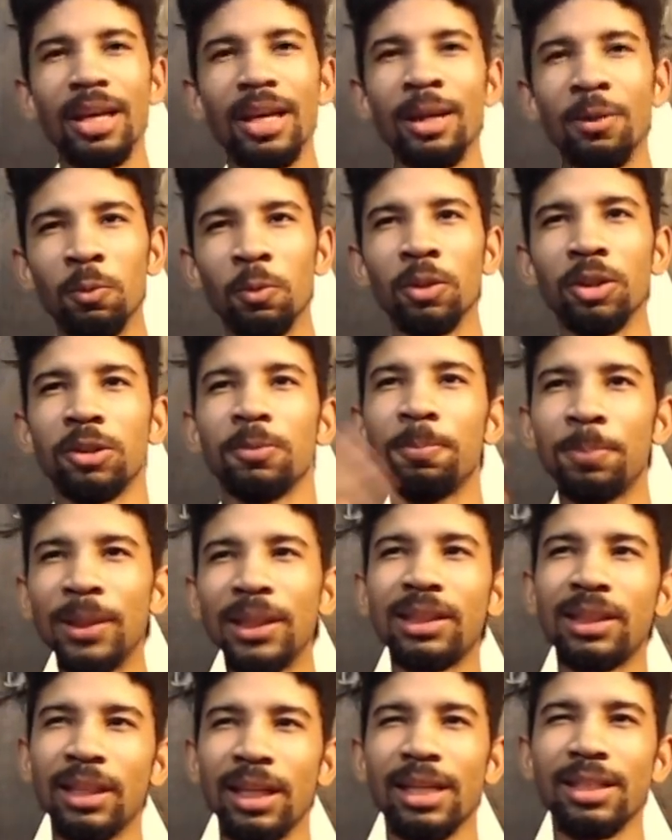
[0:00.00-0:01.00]
it was
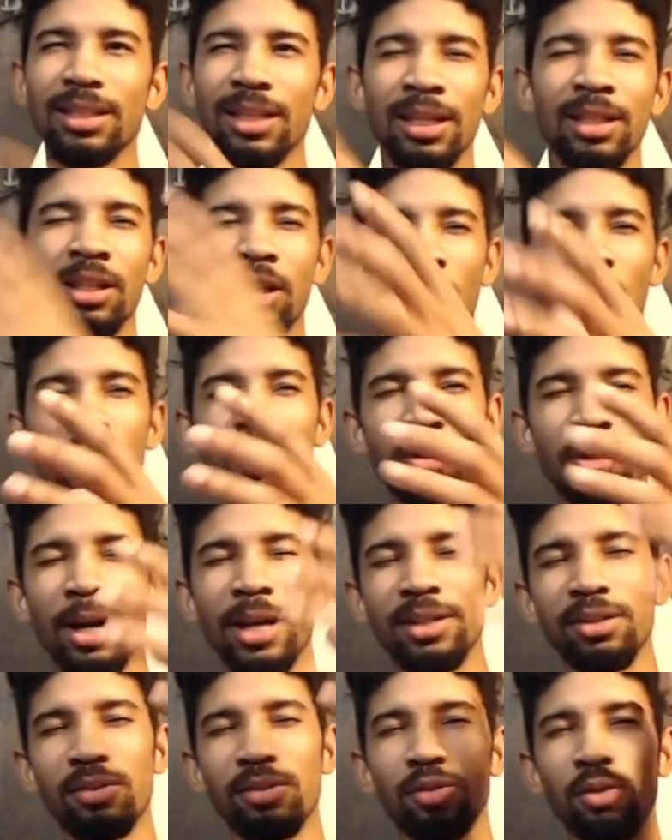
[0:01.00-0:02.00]
BTS in
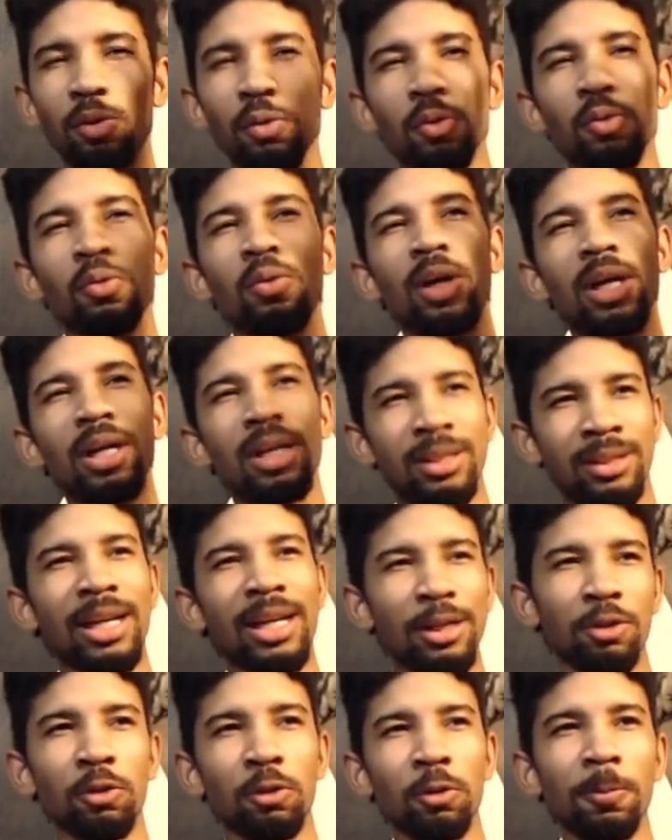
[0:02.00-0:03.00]
contrast to
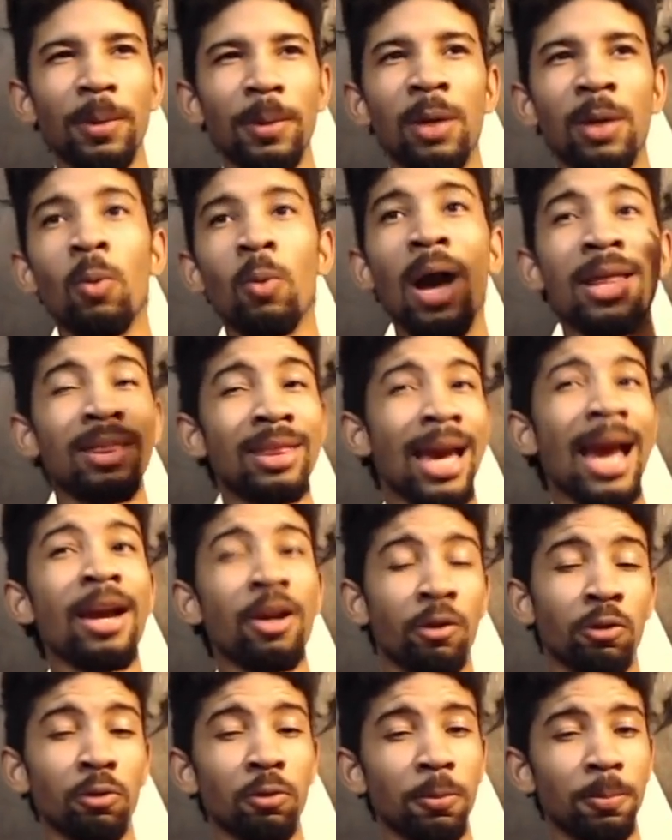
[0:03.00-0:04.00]
said group and why
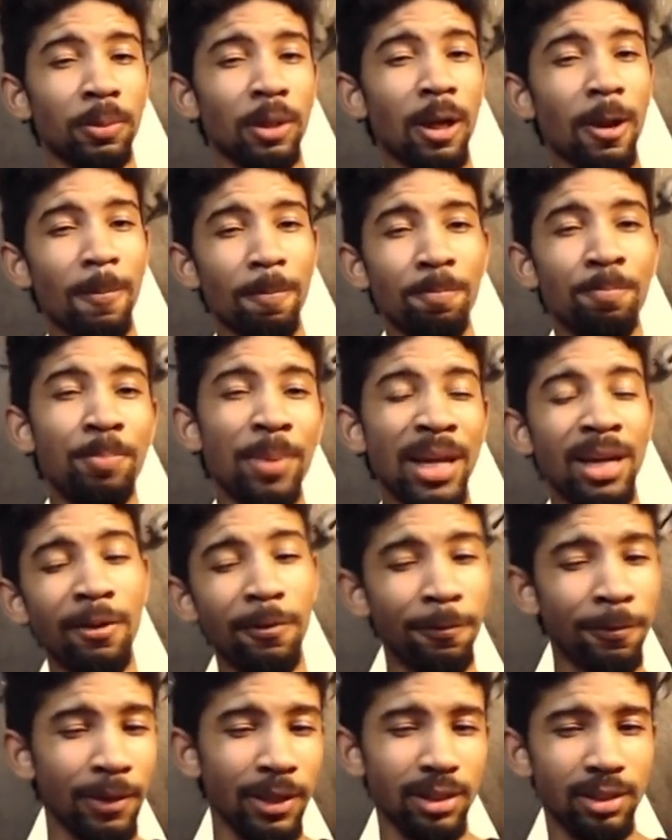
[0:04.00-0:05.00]
that group
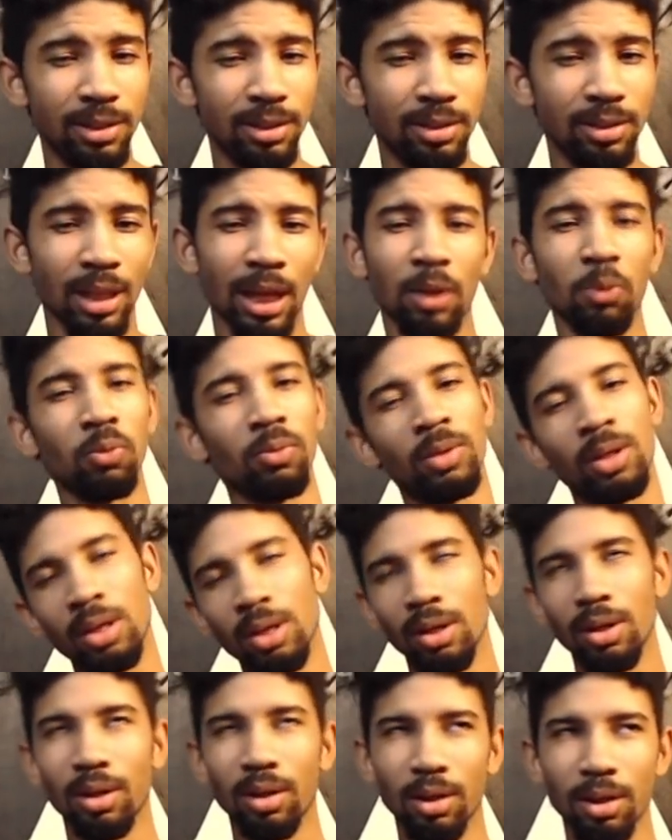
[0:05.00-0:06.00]
benefits, like
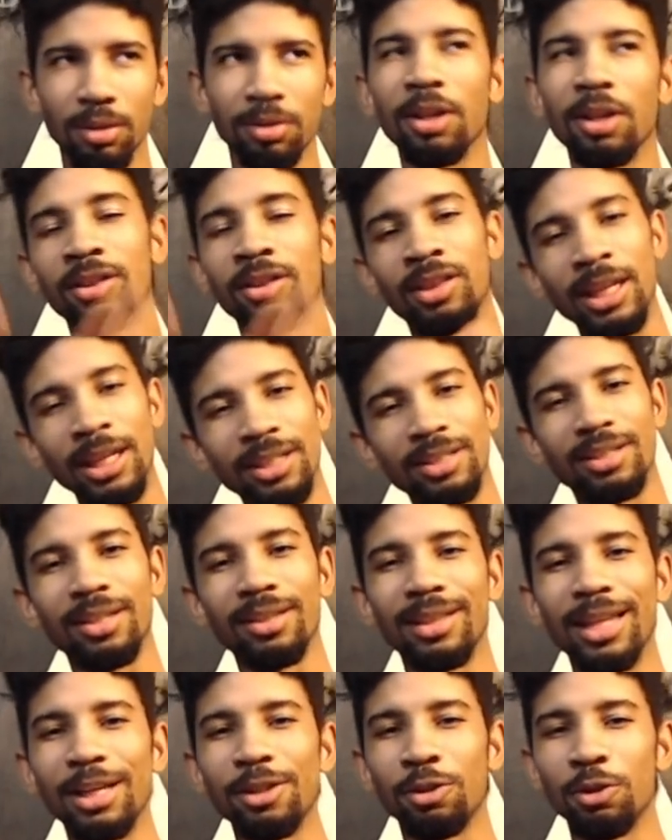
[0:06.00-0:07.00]
the things that
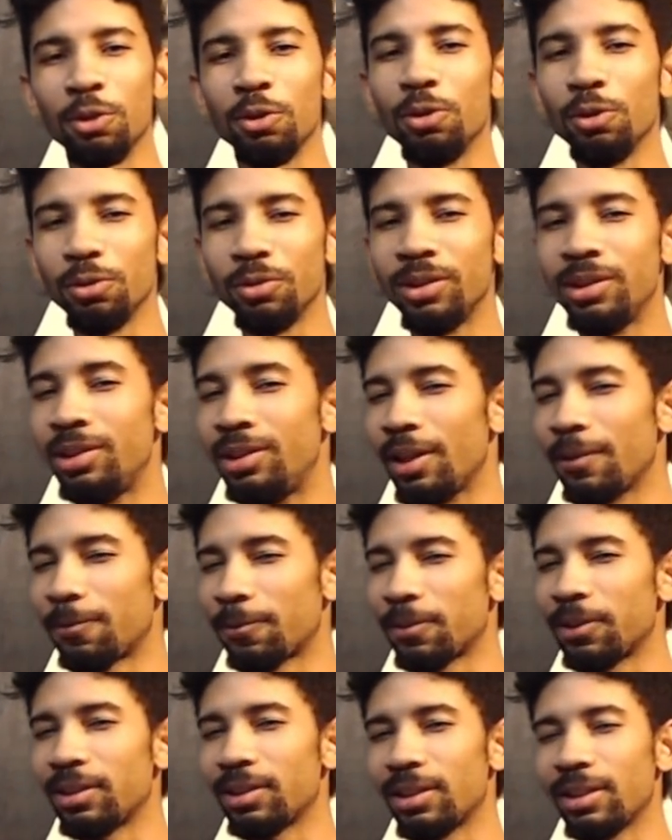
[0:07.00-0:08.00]
they do
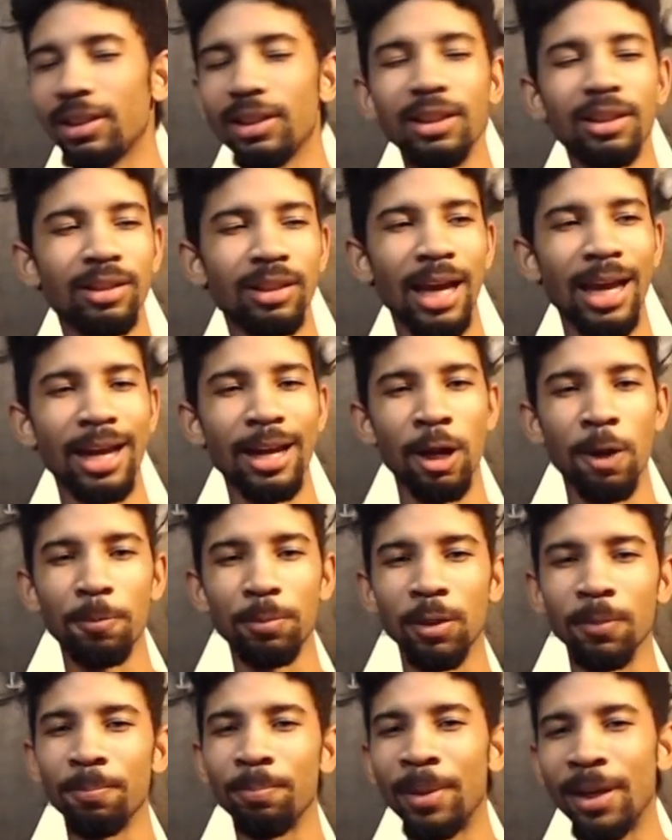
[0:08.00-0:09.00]
differently that help
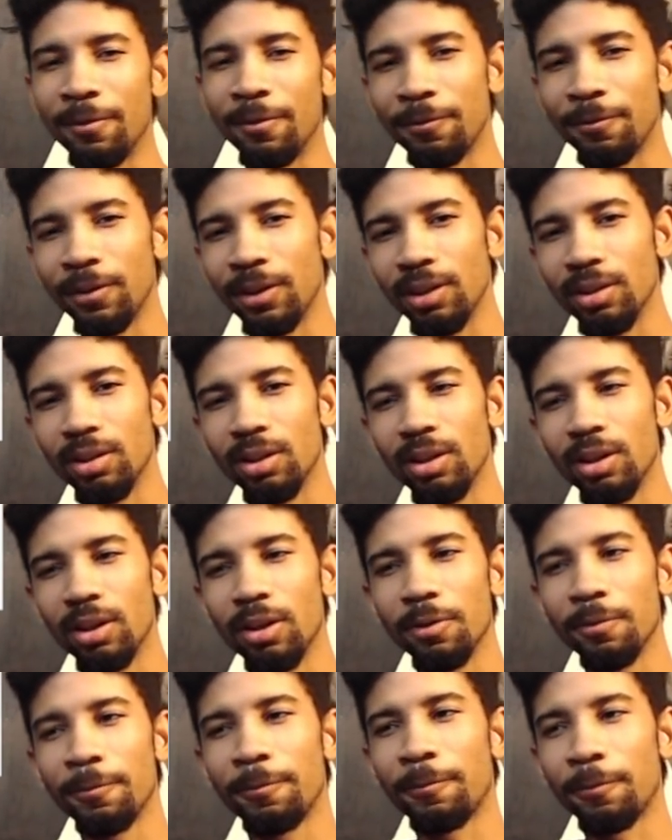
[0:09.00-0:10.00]
them benefit
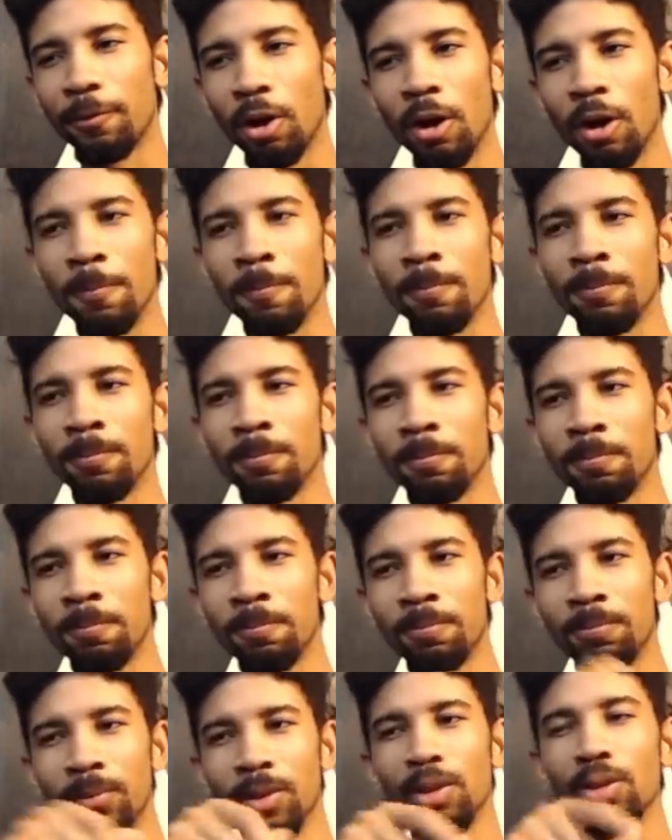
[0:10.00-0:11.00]
from
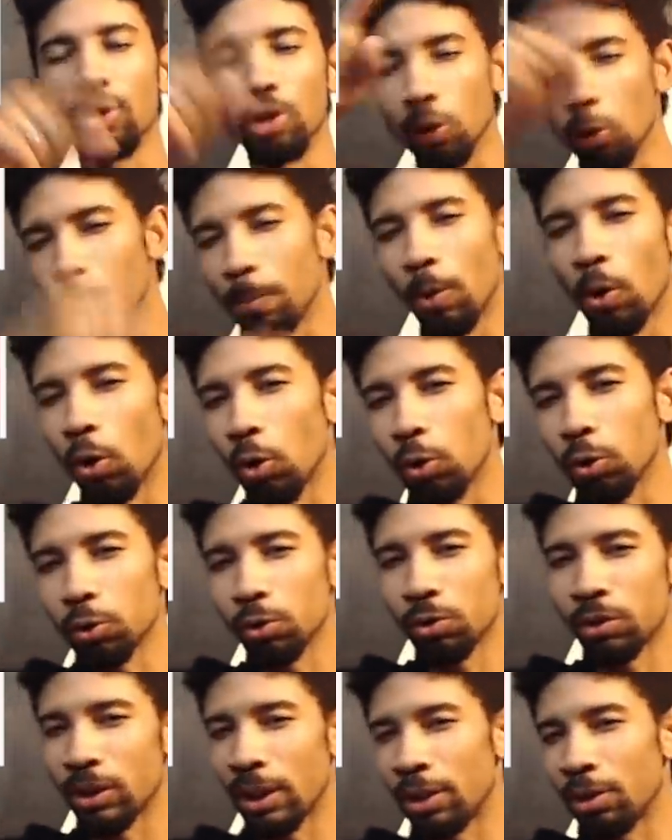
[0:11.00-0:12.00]

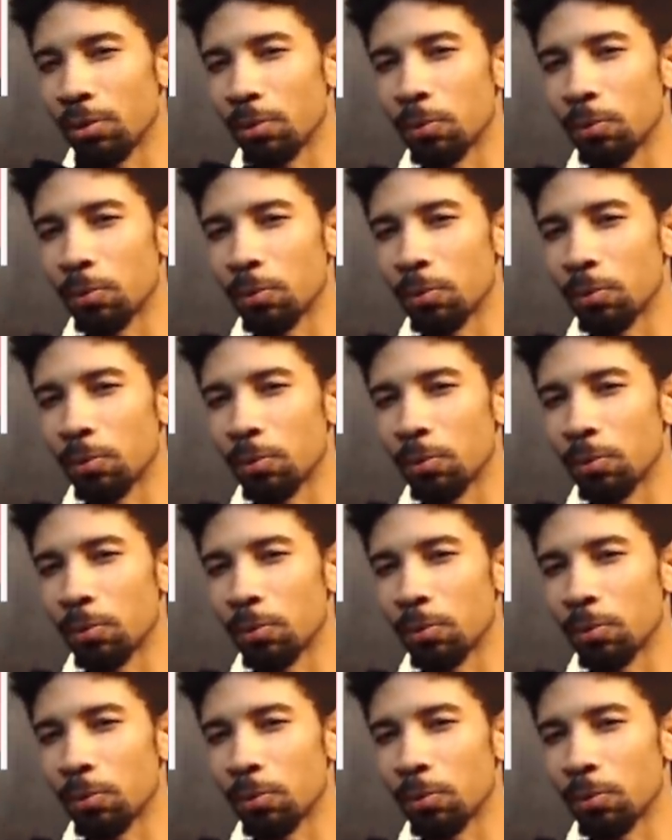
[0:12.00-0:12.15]
loopholes in the